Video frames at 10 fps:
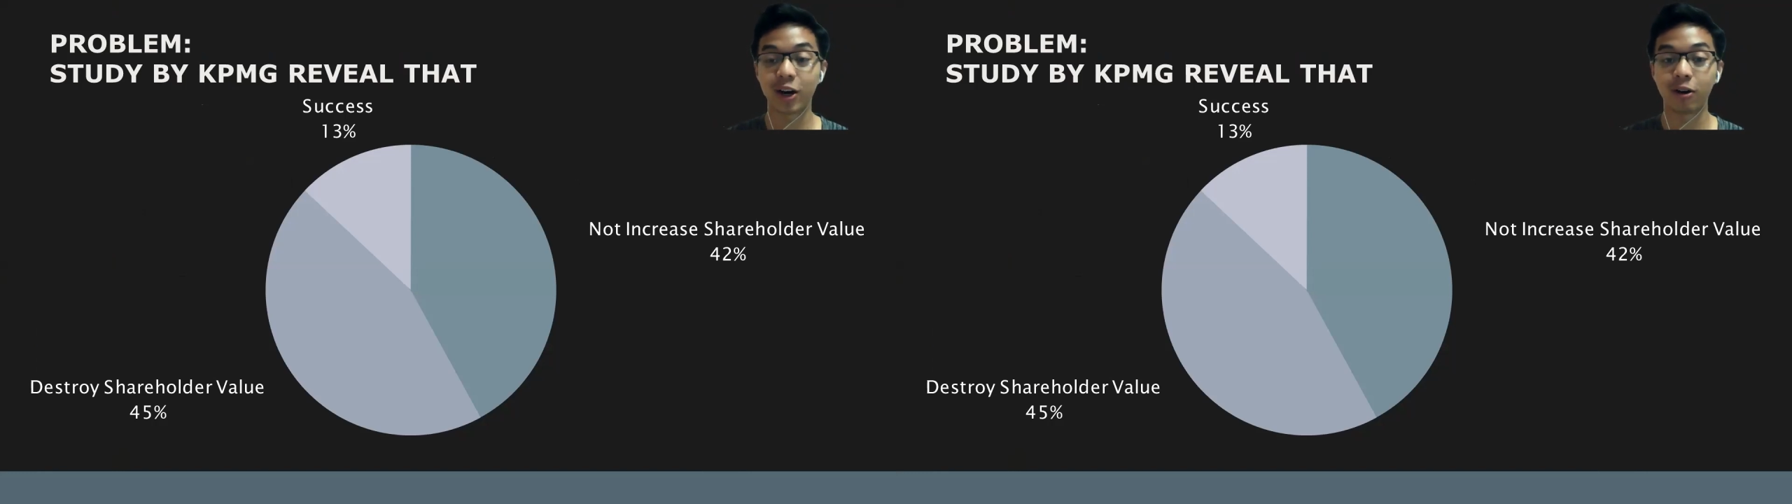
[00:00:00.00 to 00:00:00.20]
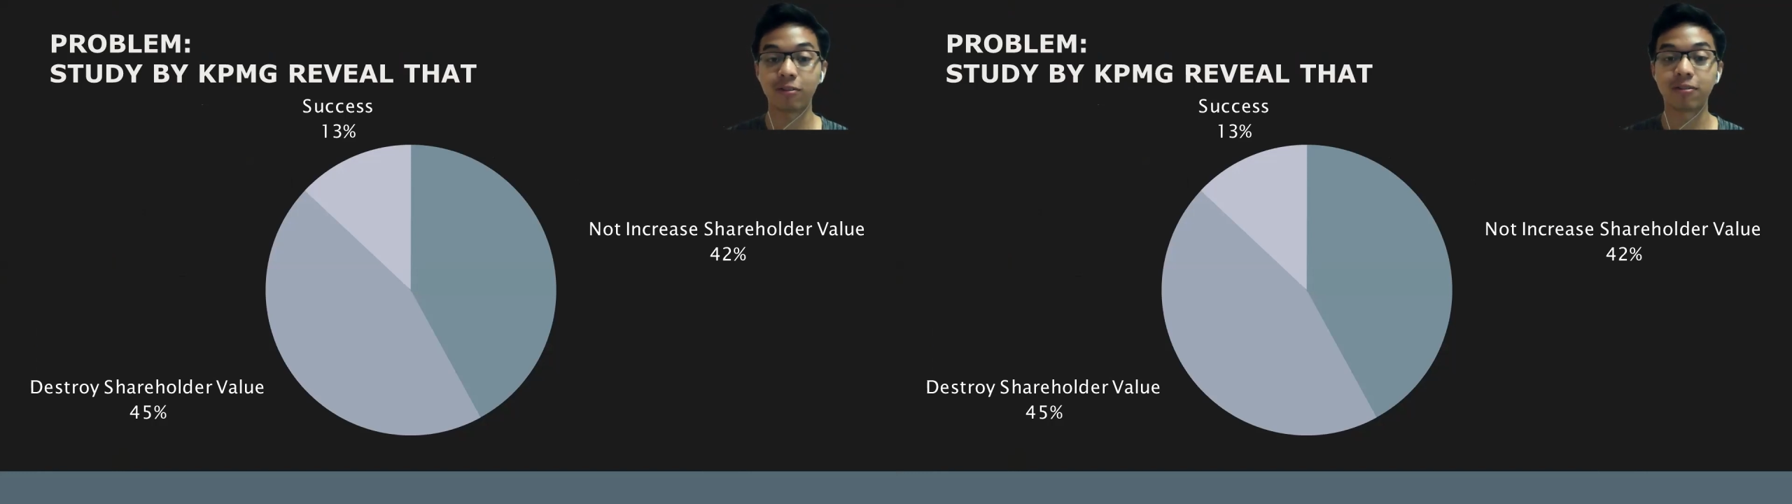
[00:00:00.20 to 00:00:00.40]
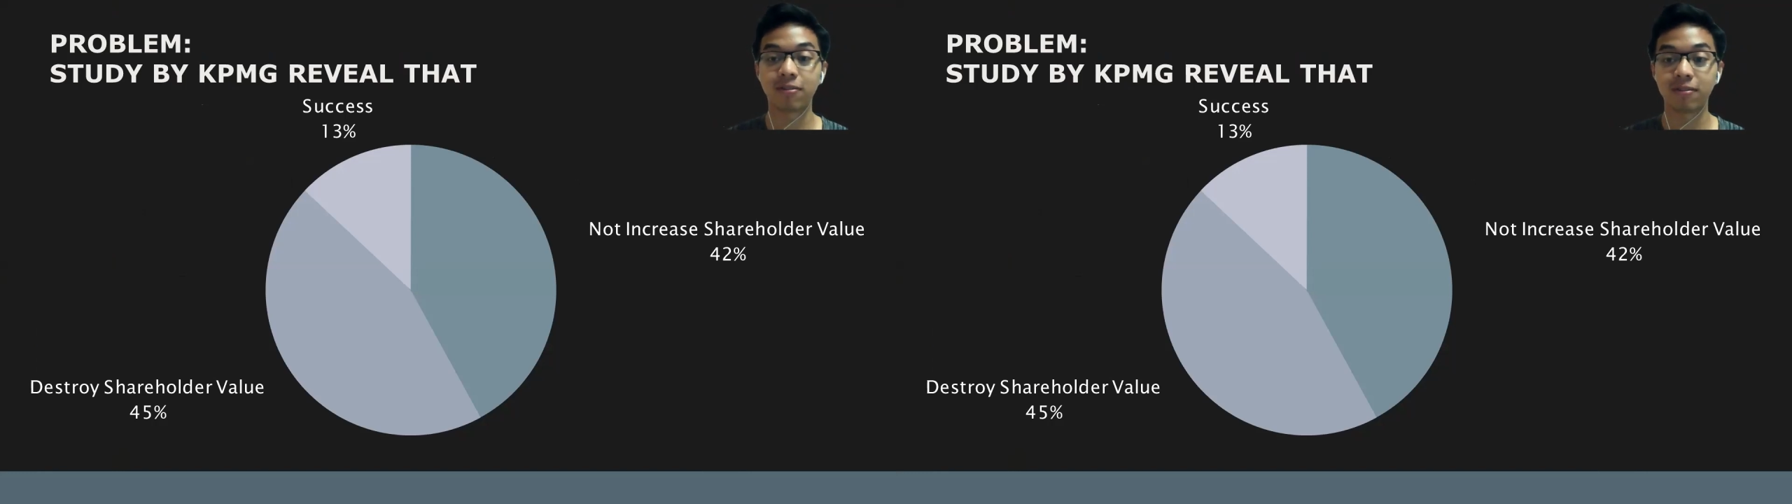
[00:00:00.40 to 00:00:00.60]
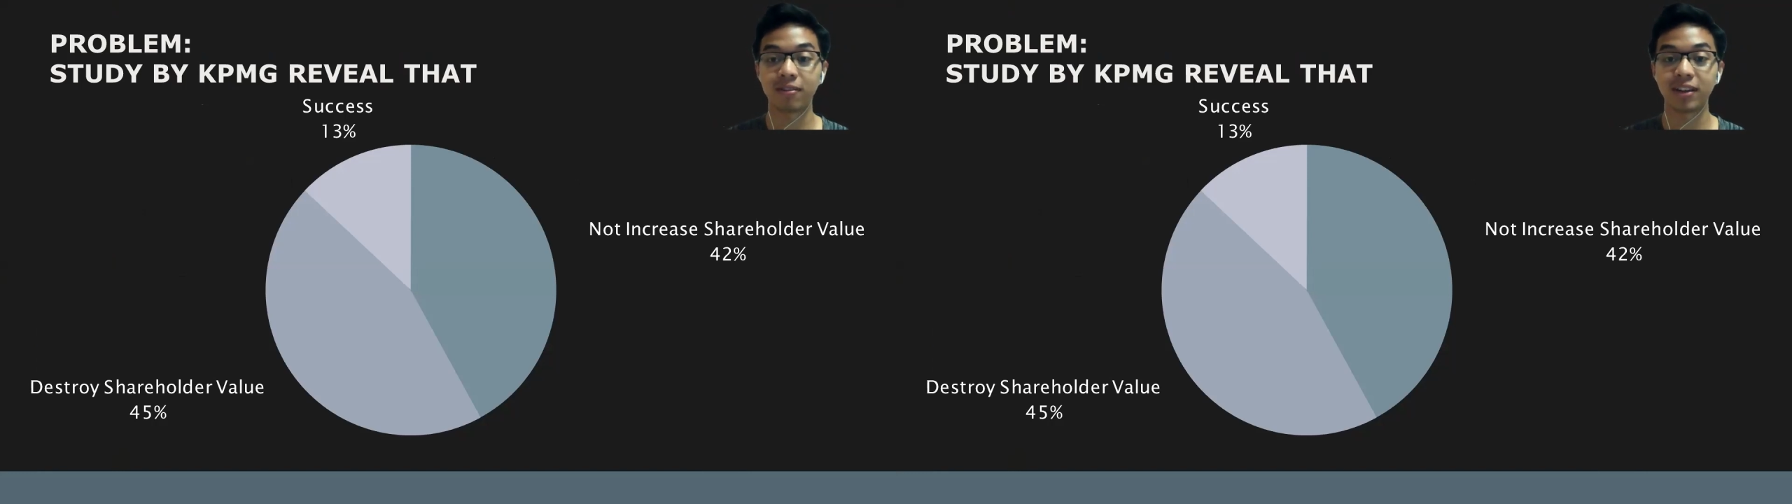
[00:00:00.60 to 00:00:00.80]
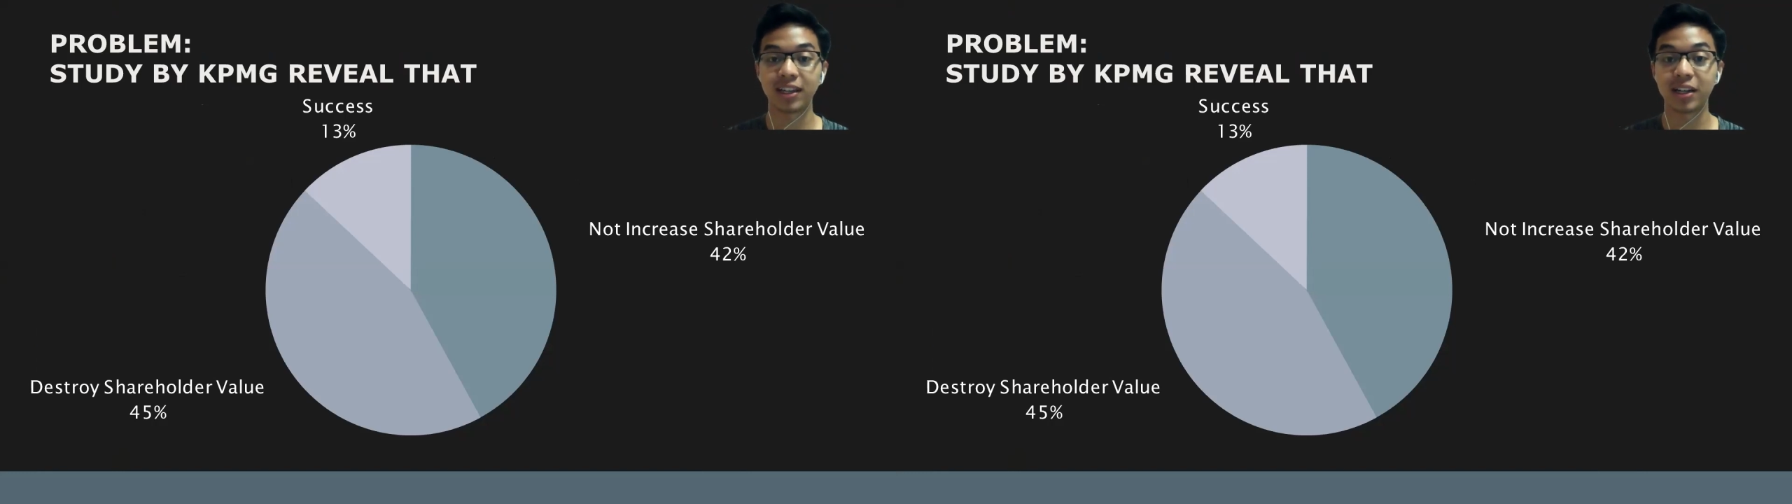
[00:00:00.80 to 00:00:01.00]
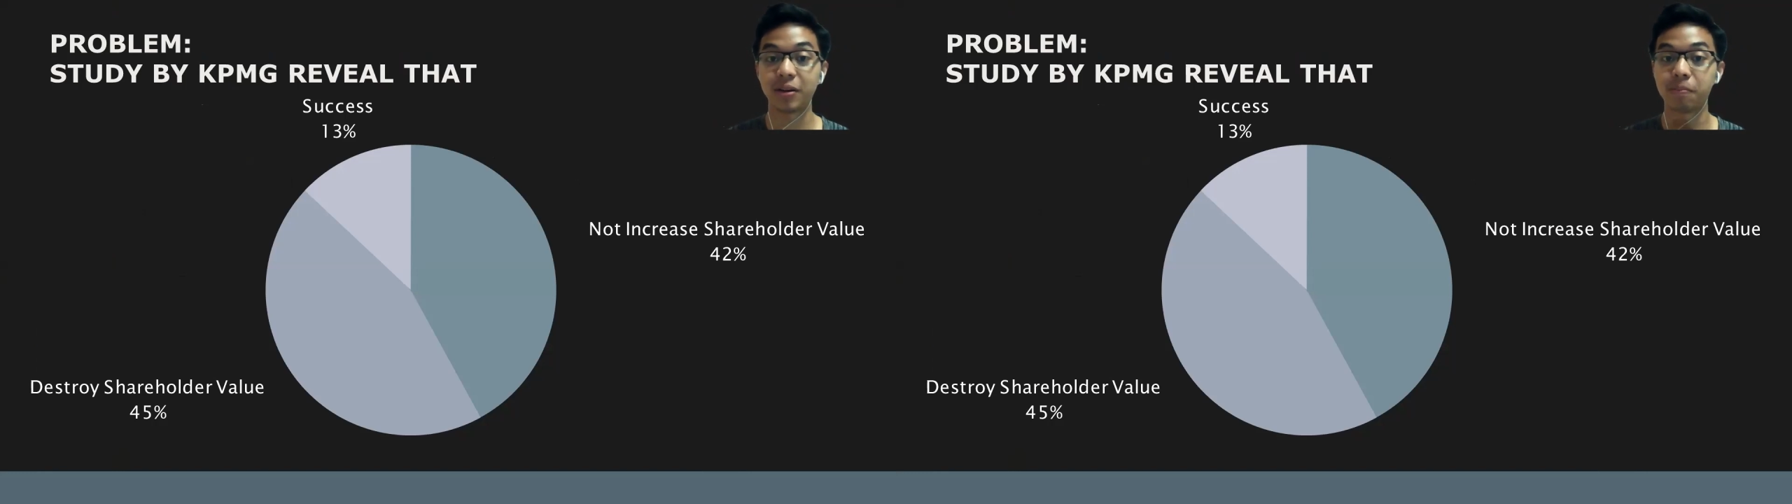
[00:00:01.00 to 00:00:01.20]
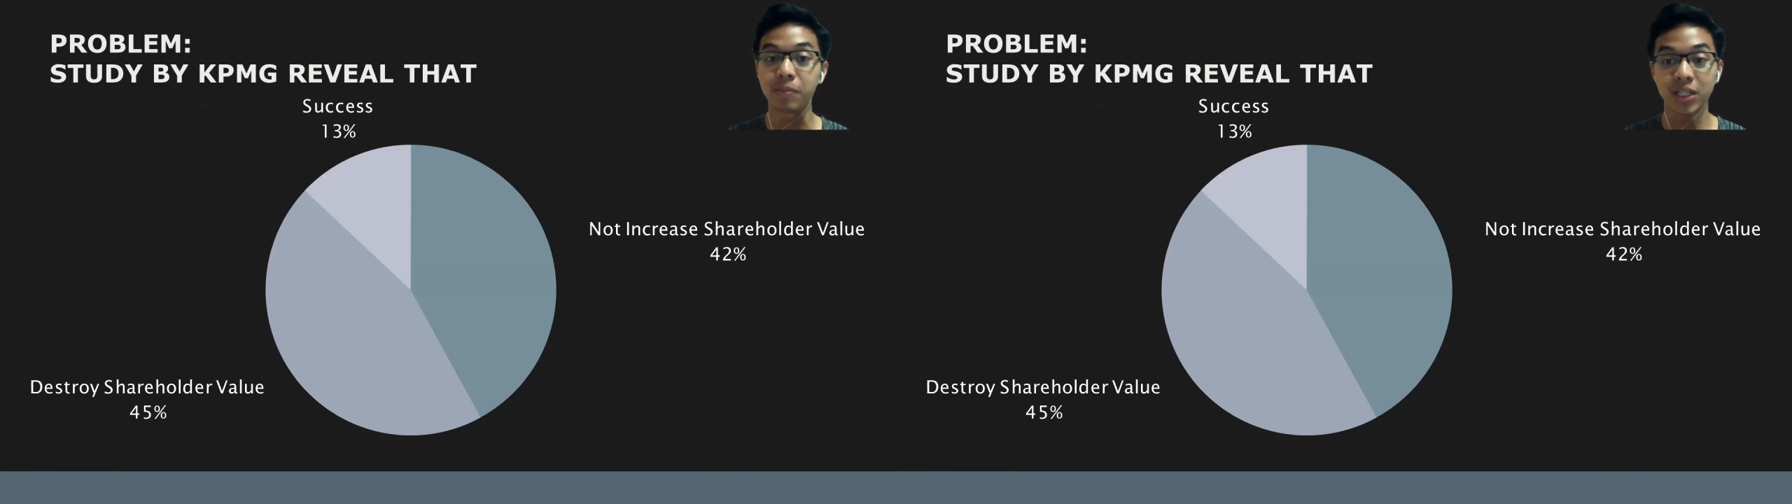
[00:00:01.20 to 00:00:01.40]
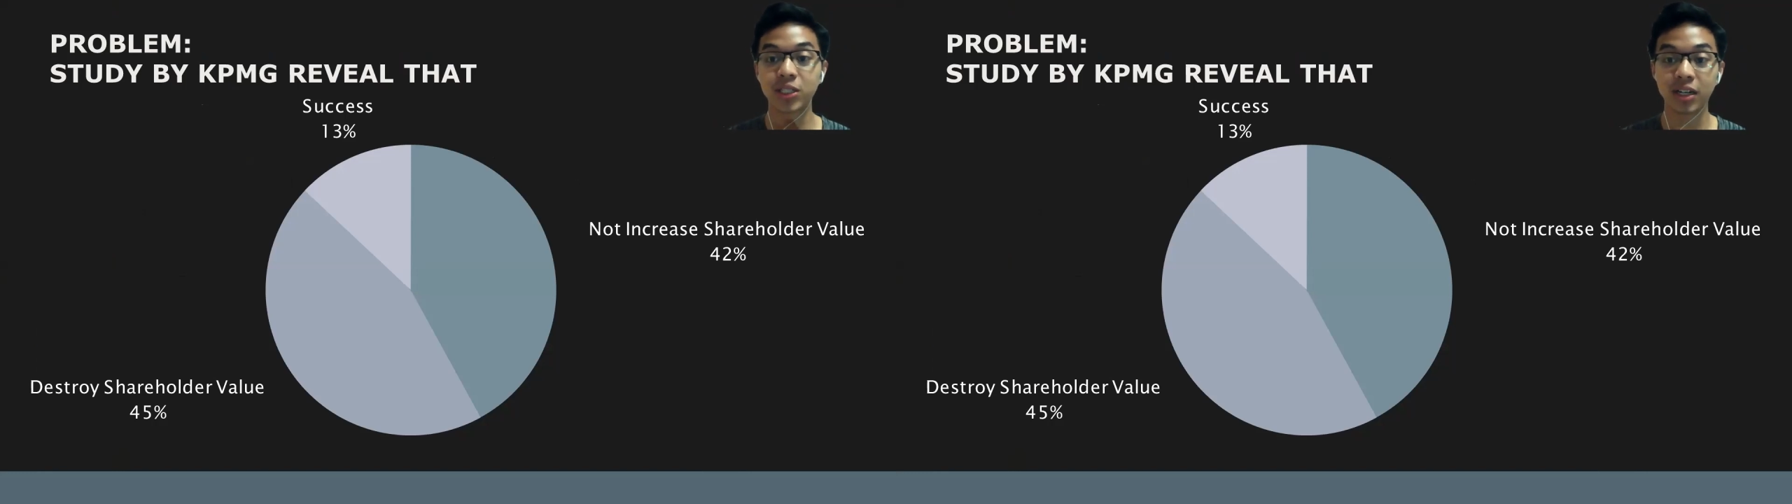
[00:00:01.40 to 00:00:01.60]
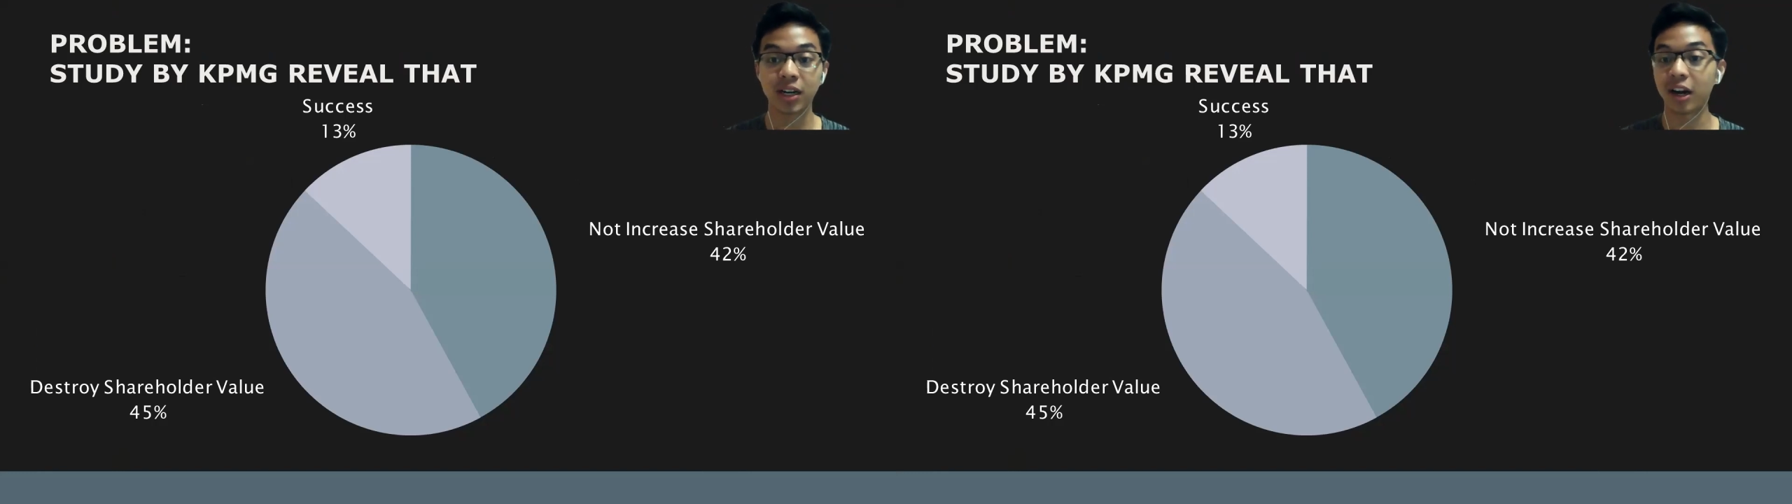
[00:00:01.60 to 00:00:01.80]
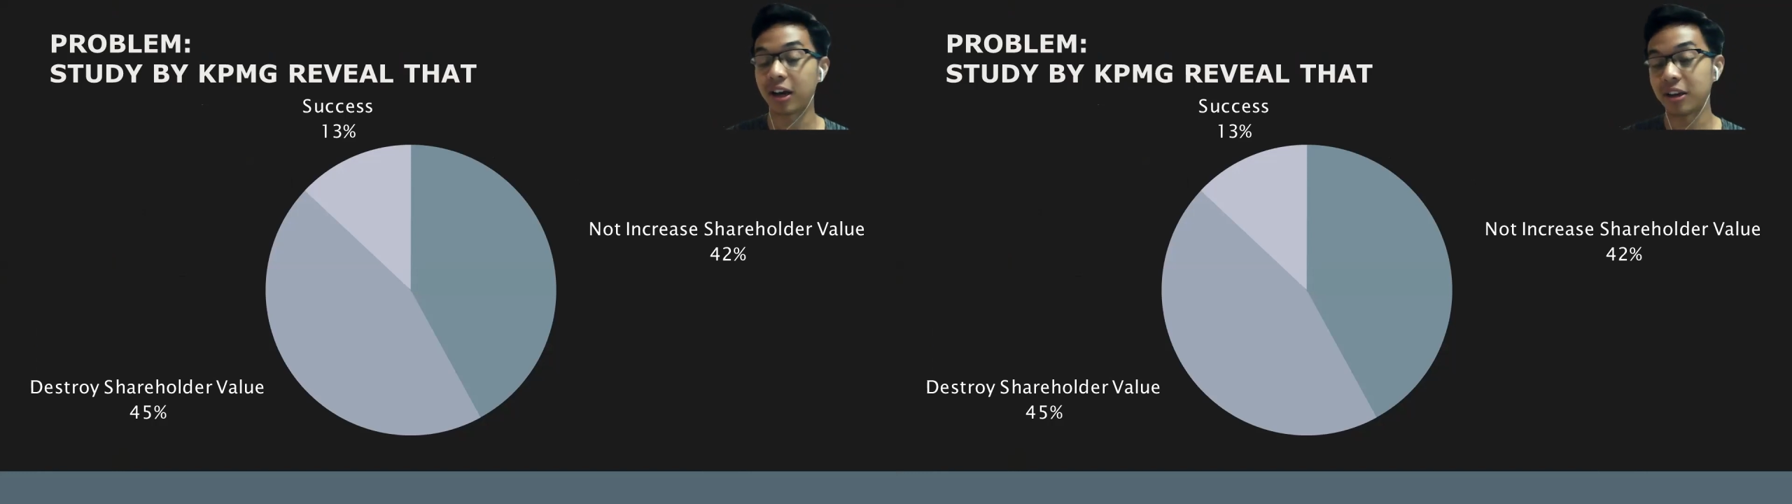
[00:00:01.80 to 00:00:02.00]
of the merger and